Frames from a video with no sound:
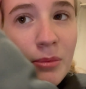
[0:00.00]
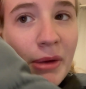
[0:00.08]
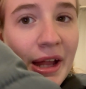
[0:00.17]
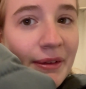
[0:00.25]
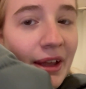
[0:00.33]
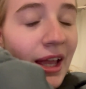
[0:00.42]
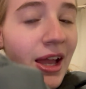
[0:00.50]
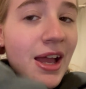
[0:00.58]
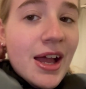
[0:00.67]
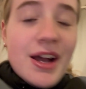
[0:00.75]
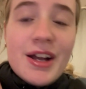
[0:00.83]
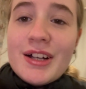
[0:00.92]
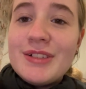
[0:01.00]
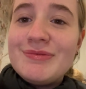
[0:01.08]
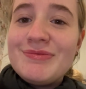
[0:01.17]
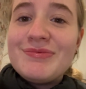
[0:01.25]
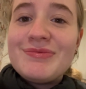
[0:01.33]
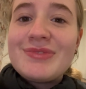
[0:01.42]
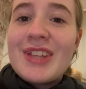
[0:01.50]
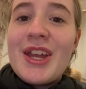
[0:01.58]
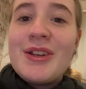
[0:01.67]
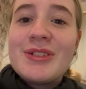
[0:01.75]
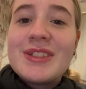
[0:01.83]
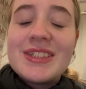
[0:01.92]
But anyway,
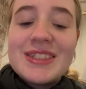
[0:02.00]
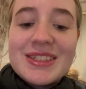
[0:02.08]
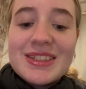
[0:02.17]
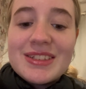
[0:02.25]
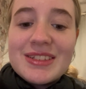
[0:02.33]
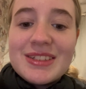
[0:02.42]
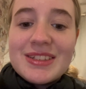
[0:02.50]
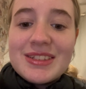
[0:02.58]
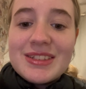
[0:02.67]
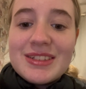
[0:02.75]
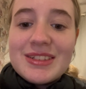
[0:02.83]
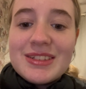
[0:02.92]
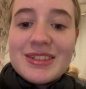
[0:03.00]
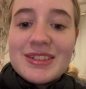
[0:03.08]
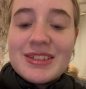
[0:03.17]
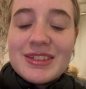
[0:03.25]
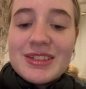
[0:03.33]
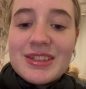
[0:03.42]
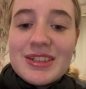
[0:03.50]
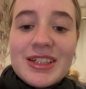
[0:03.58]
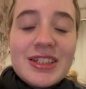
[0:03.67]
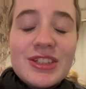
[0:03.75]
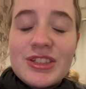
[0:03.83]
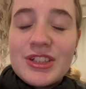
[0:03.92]
it was... This
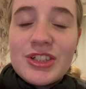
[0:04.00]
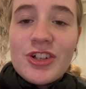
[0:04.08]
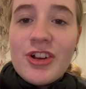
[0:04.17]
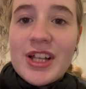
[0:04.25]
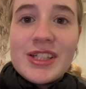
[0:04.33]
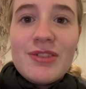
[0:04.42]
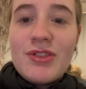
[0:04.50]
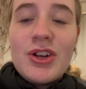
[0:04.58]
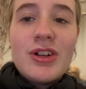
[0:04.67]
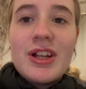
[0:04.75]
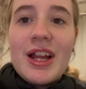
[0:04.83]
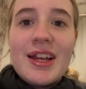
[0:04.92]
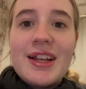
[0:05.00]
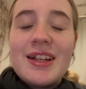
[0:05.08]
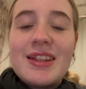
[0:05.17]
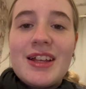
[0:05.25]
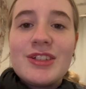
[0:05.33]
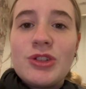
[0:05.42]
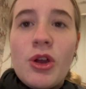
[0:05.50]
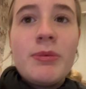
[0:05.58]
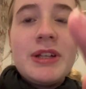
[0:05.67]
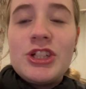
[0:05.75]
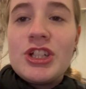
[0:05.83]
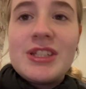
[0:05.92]
is such a crazy vlog. Like, there's so
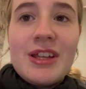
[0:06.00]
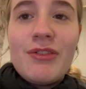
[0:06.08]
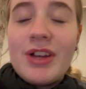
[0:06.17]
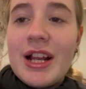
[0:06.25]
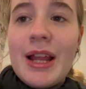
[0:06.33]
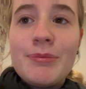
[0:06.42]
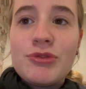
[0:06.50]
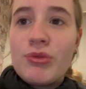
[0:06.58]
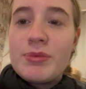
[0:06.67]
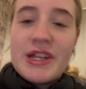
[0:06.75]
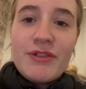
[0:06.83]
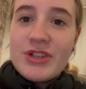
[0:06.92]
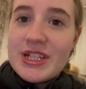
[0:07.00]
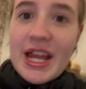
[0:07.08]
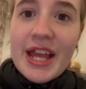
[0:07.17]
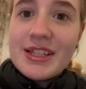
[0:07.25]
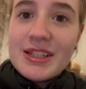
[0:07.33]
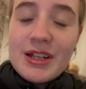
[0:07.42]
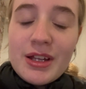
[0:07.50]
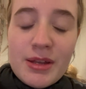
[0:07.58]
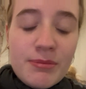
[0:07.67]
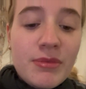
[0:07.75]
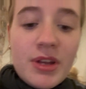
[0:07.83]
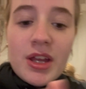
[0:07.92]
many just different clips from different days. And I
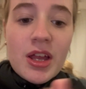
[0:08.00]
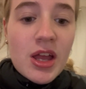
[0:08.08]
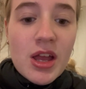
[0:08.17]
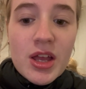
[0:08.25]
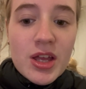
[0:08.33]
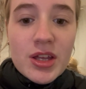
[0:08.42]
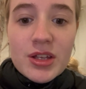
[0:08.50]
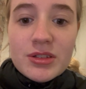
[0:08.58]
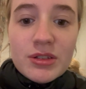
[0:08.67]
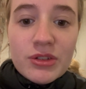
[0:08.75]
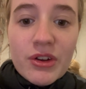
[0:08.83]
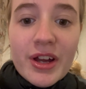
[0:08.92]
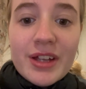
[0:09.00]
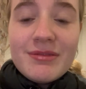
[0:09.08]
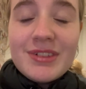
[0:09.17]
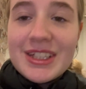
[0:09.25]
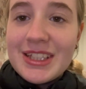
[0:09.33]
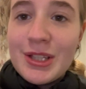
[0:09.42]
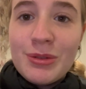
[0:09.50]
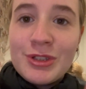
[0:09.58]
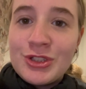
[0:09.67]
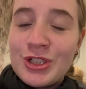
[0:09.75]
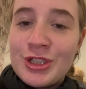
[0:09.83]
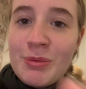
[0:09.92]
am so sorry. Because this was
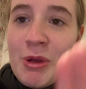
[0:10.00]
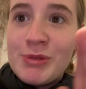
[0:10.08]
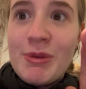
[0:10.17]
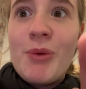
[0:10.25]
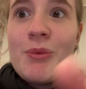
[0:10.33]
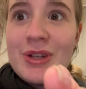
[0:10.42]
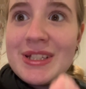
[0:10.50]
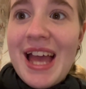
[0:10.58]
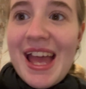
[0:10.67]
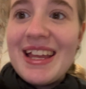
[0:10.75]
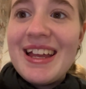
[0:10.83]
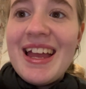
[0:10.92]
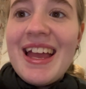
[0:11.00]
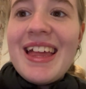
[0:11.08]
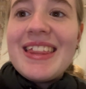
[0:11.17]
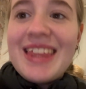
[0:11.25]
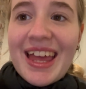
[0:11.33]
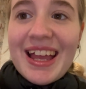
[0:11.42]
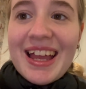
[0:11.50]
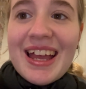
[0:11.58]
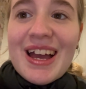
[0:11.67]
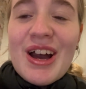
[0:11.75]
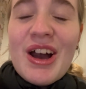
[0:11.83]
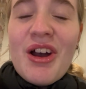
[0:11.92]
just supposed to be a one day thing.
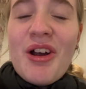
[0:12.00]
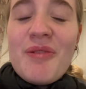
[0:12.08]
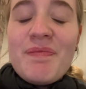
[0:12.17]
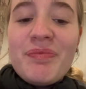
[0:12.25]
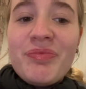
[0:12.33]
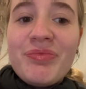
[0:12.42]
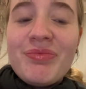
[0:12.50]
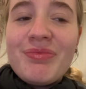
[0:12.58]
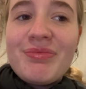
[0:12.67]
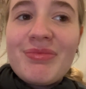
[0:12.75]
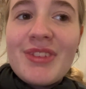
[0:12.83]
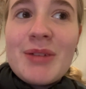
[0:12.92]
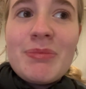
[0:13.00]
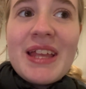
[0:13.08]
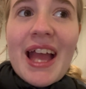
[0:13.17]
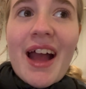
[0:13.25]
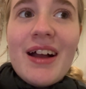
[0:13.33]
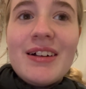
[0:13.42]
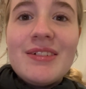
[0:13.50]
But yeah.